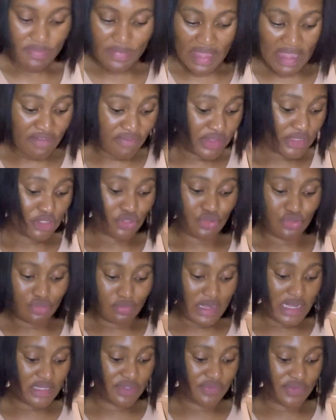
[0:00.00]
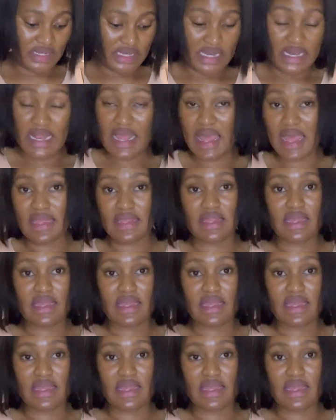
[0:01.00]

If it's too much vanilla,